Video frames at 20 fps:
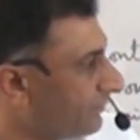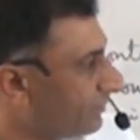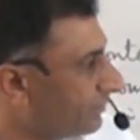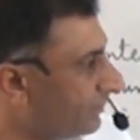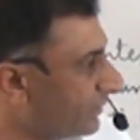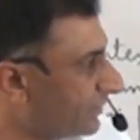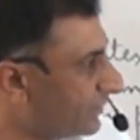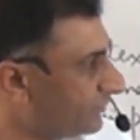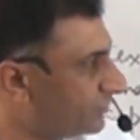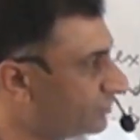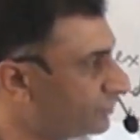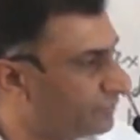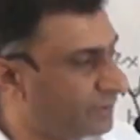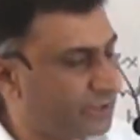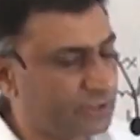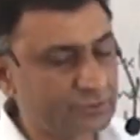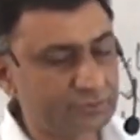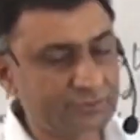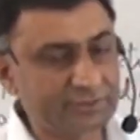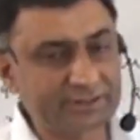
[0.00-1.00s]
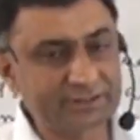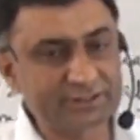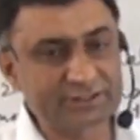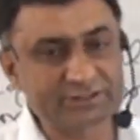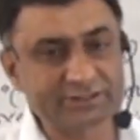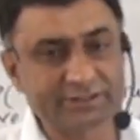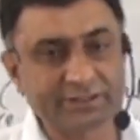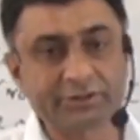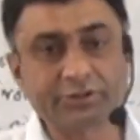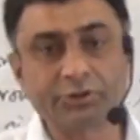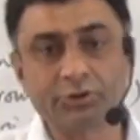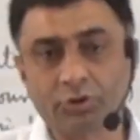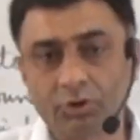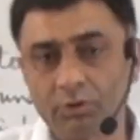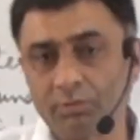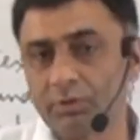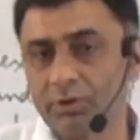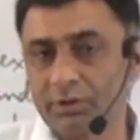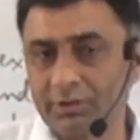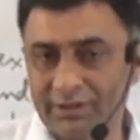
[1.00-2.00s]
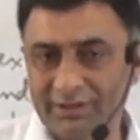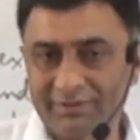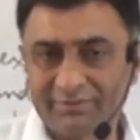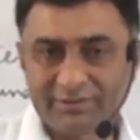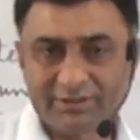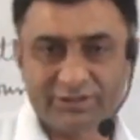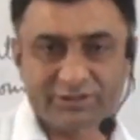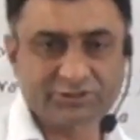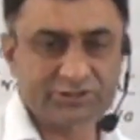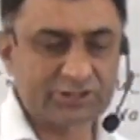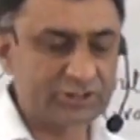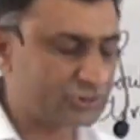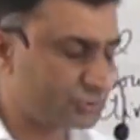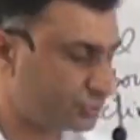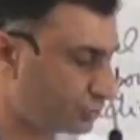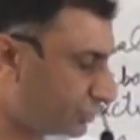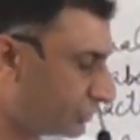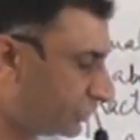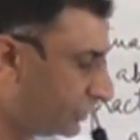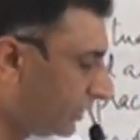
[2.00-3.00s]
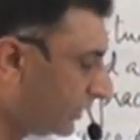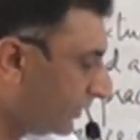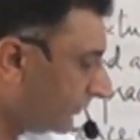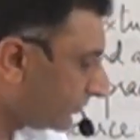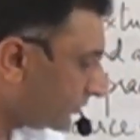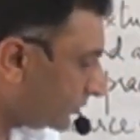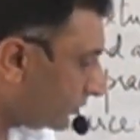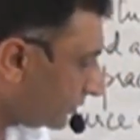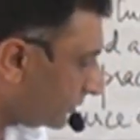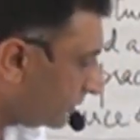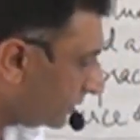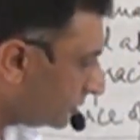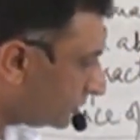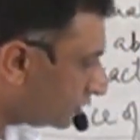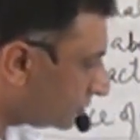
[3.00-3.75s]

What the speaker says: But if you want to understand a drama, novel or short story, so these